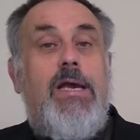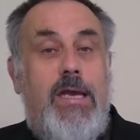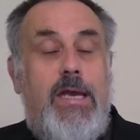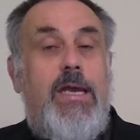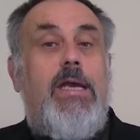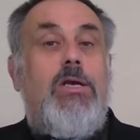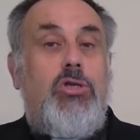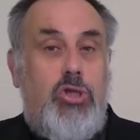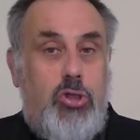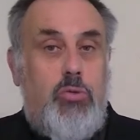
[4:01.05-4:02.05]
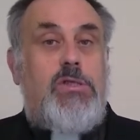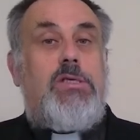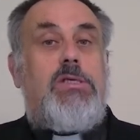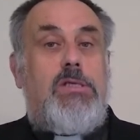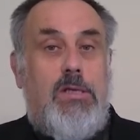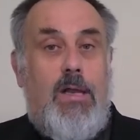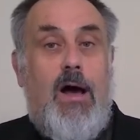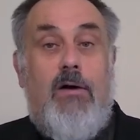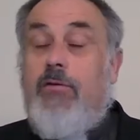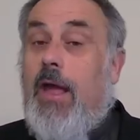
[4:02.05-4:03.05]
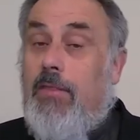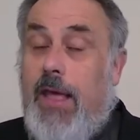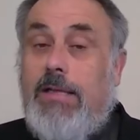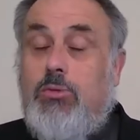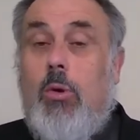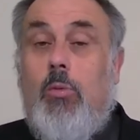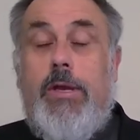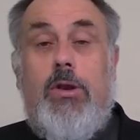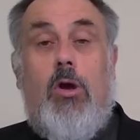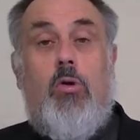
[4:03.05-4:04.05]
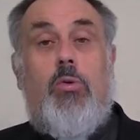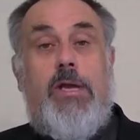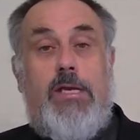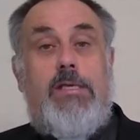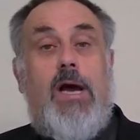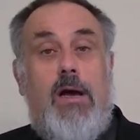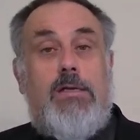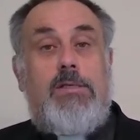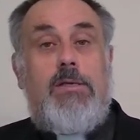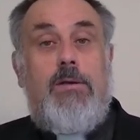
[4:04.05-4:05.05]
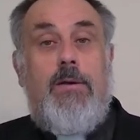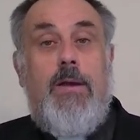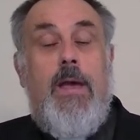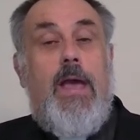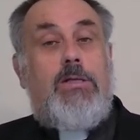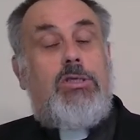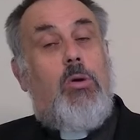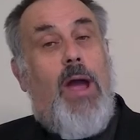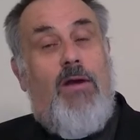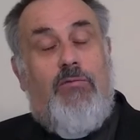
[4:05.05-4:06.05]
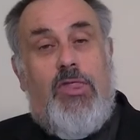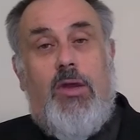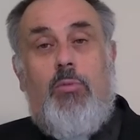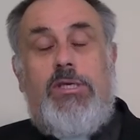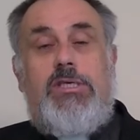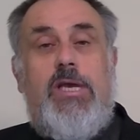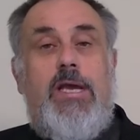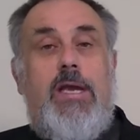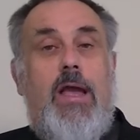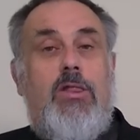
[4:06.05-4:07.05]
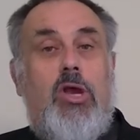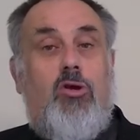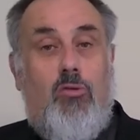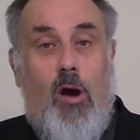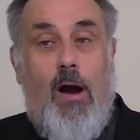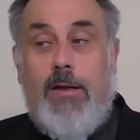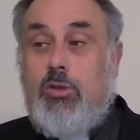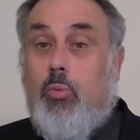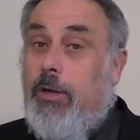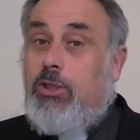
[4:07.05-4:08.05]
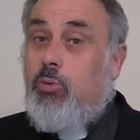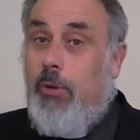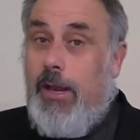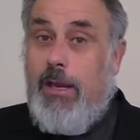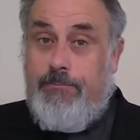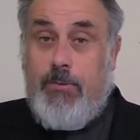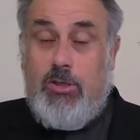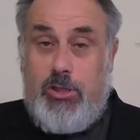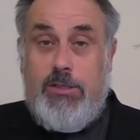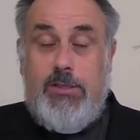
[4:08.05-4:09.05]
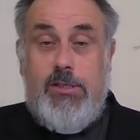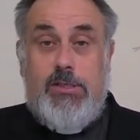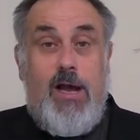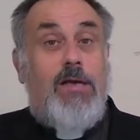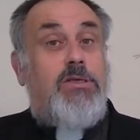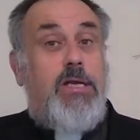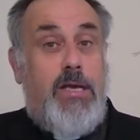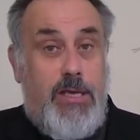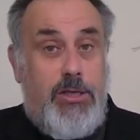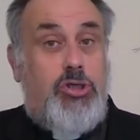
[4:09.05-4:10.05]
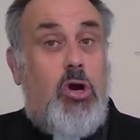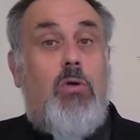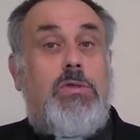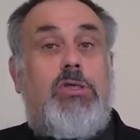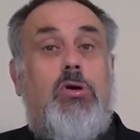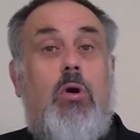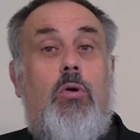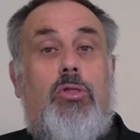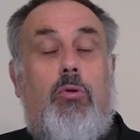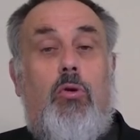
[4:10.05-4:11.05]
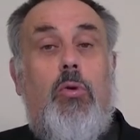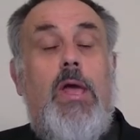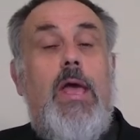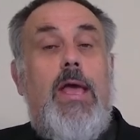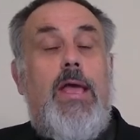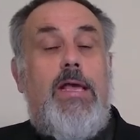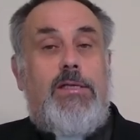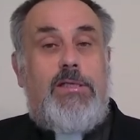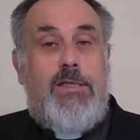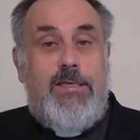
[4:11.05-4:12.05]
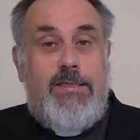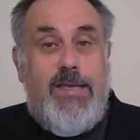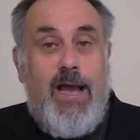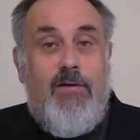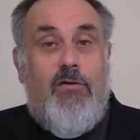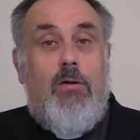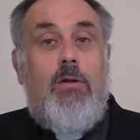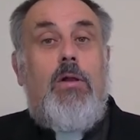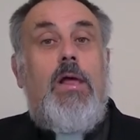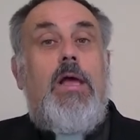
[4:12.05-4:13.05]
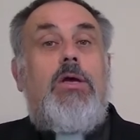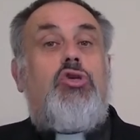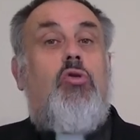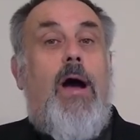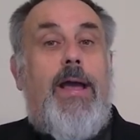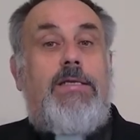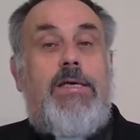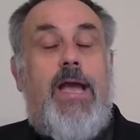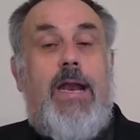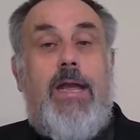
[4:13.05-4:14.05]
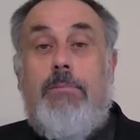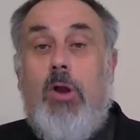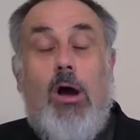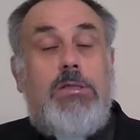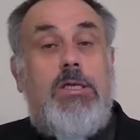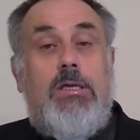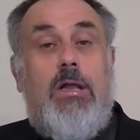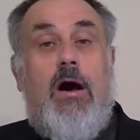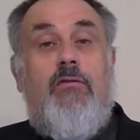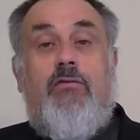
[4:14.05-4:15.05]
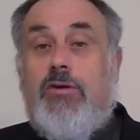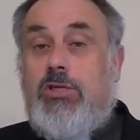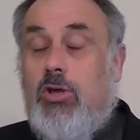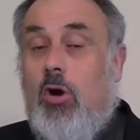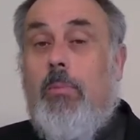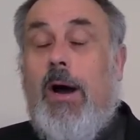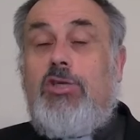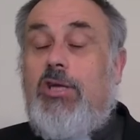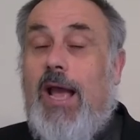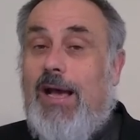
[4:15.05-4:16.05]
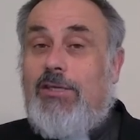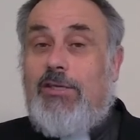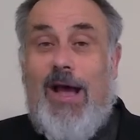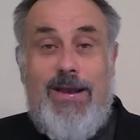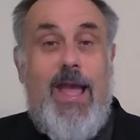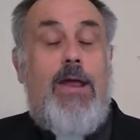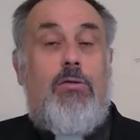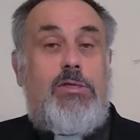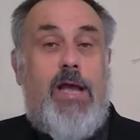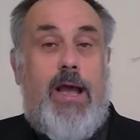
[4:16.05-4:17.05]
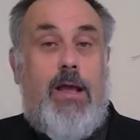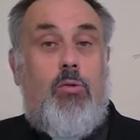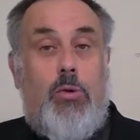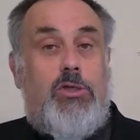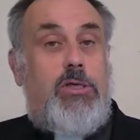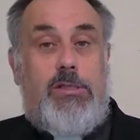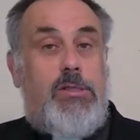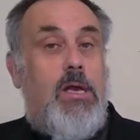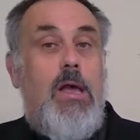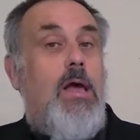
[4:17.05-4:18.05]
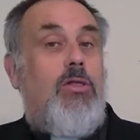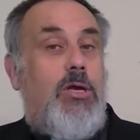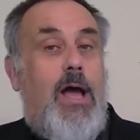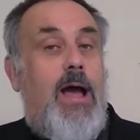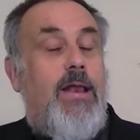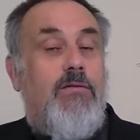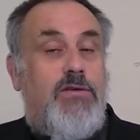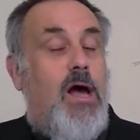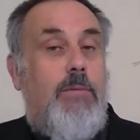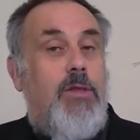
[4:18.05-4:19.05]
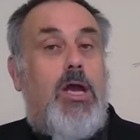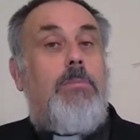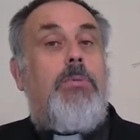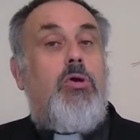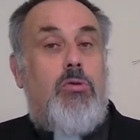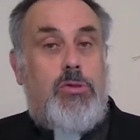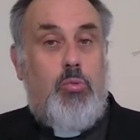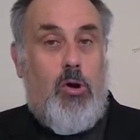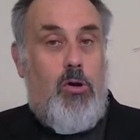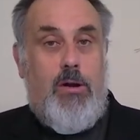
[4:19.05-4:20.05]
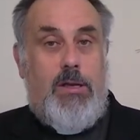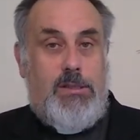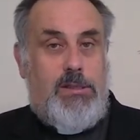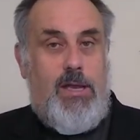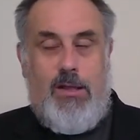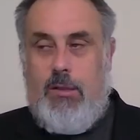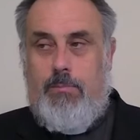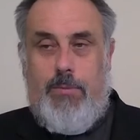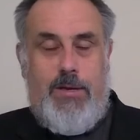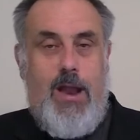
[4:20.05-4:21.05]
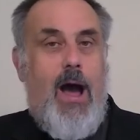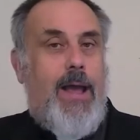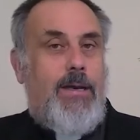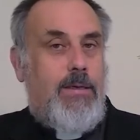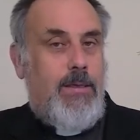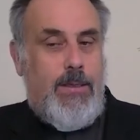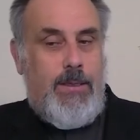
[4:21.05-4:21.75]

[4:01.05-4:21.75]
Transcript: he chooses to love. And that's what we know he does. And so everything we see in the cross, which we just discussed, he chose to go through, is the devil trying to get him not to love for so much as a nanosecond, which is the kind of time that computers work on. It's like nine,